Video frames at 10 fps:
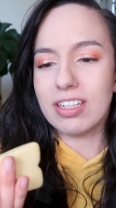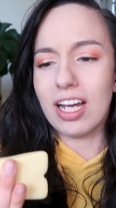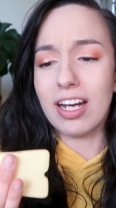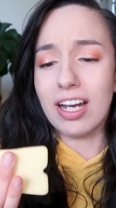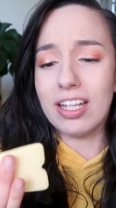
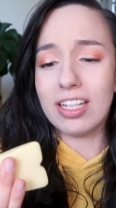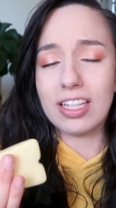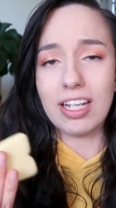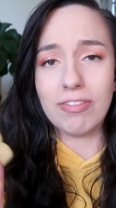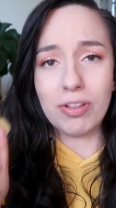yeah, I think
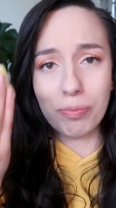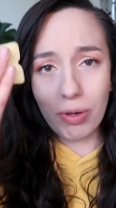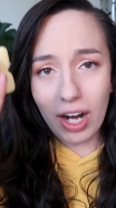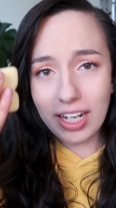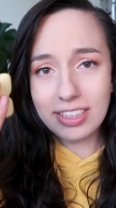that for the
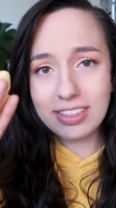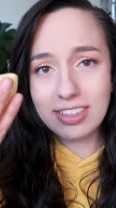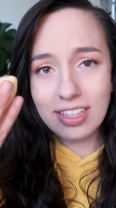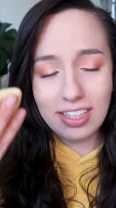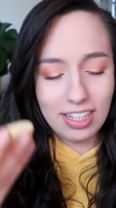price,
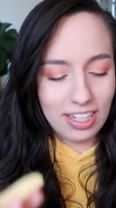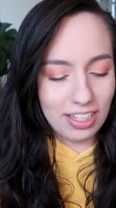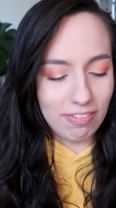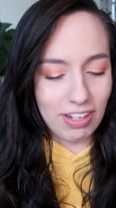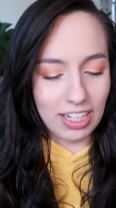
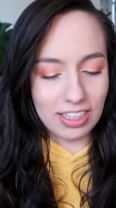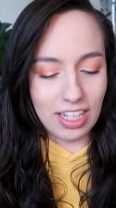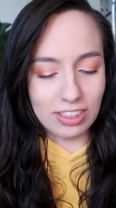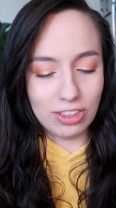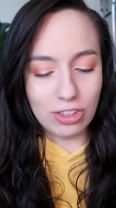the fact
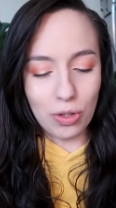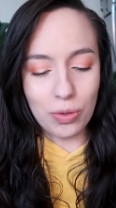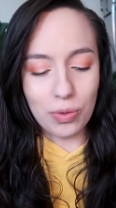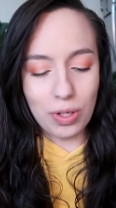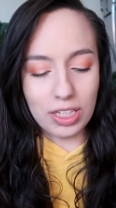that
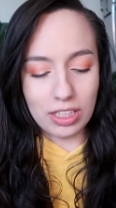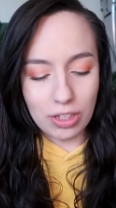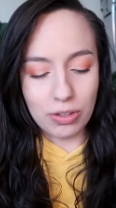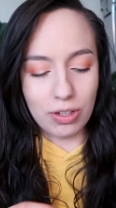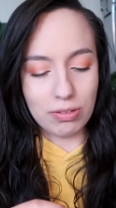so
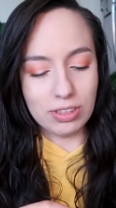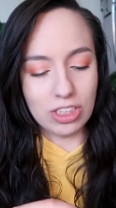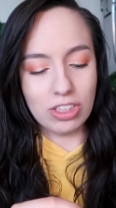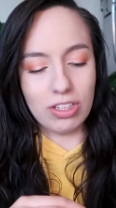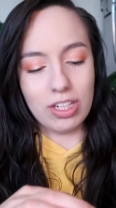little goes
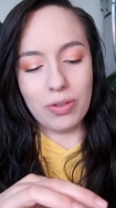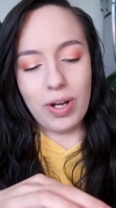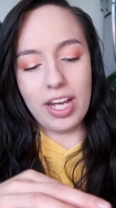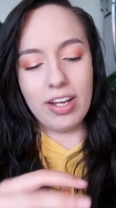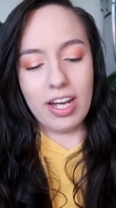such a long
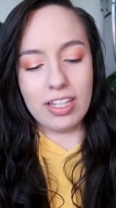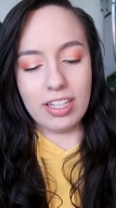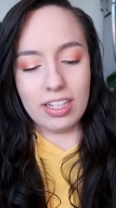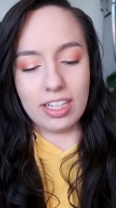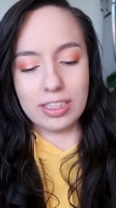way, I
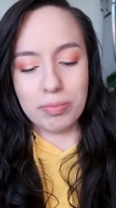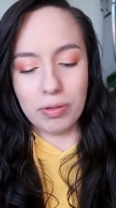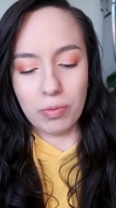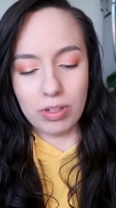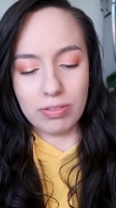think it's
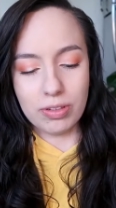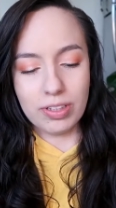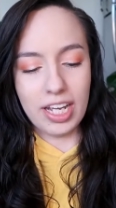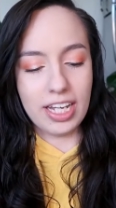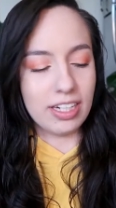been wonderful,
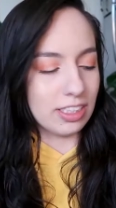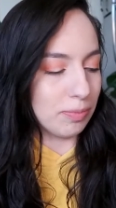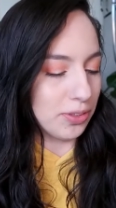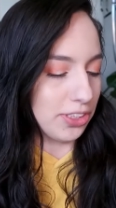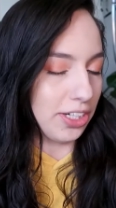and it
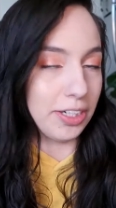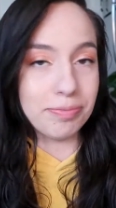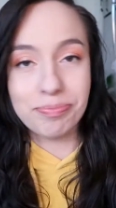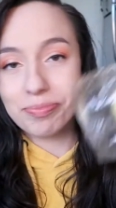smells good.